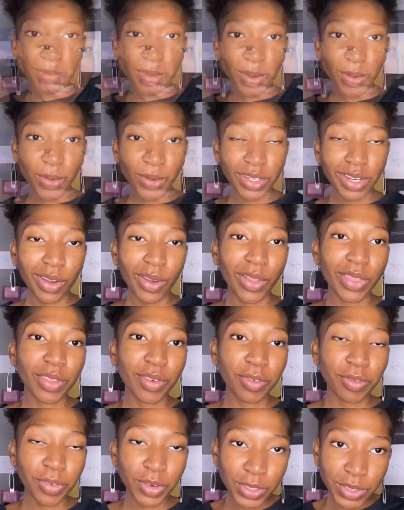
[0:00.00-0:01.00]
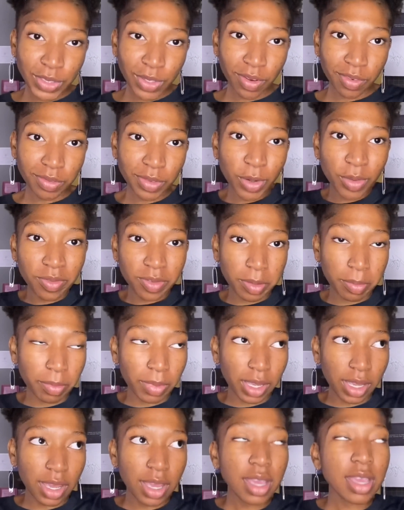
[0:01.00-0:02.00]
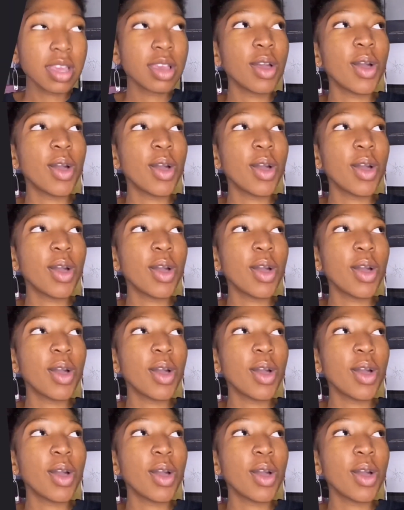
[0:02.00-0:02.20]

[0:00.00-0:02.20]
my order on the 1st of November.